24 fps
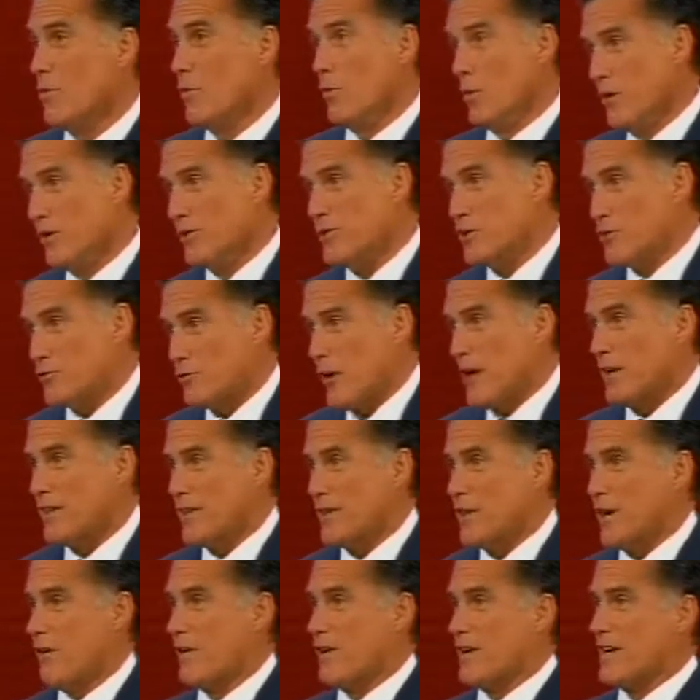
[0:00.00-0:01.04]
We'll
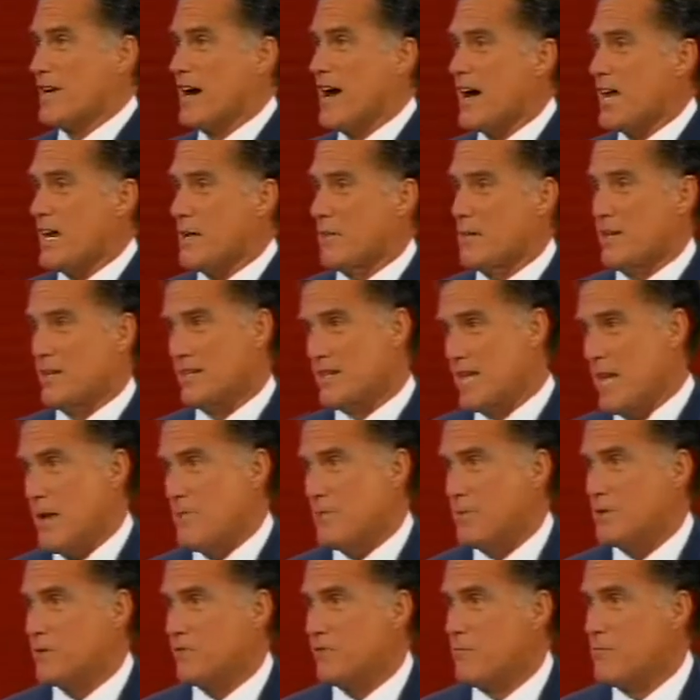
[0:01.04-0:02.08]
strengthen our economy and
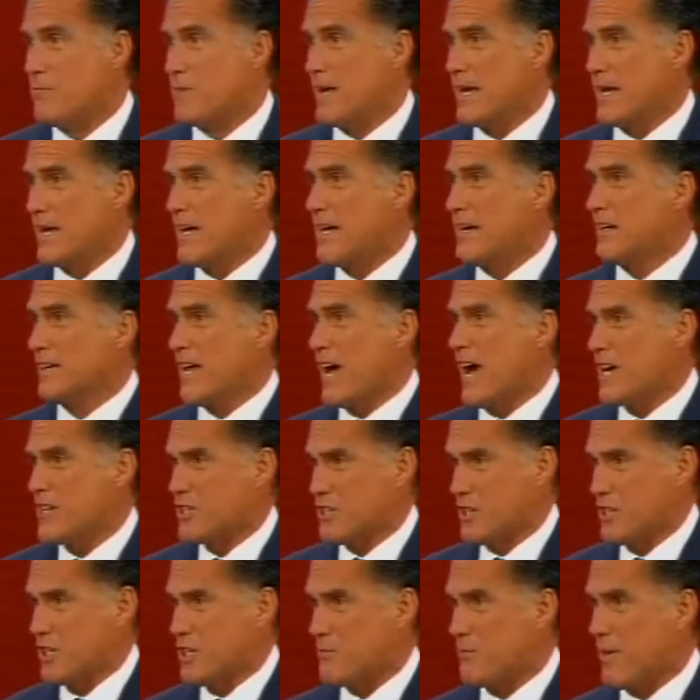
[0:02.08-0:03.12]
keep us from being held
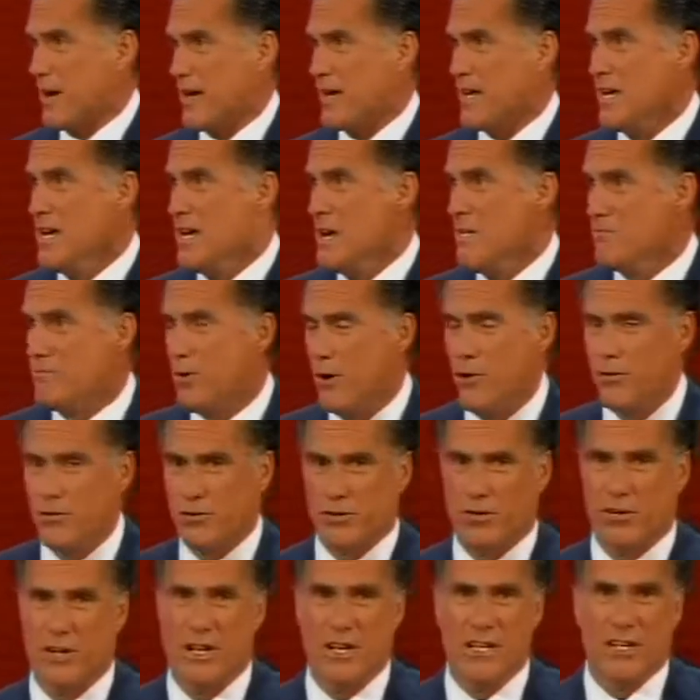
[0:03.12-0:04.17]
hostage by
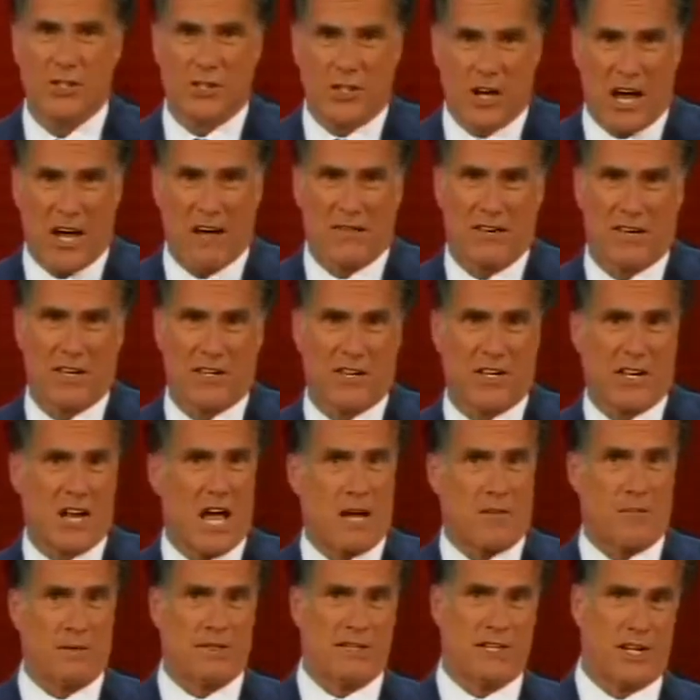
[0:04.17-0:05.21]
Putin, Chavez, and
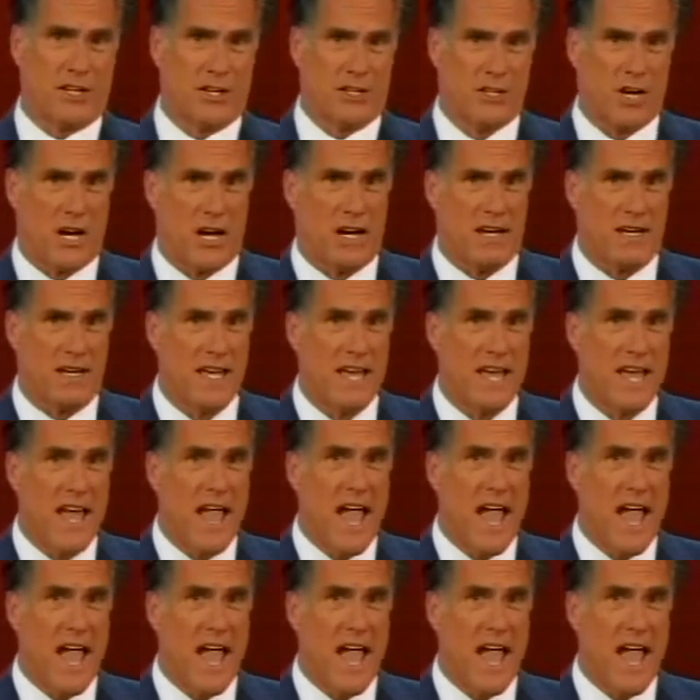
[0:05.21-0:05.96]
Ahmadinejad.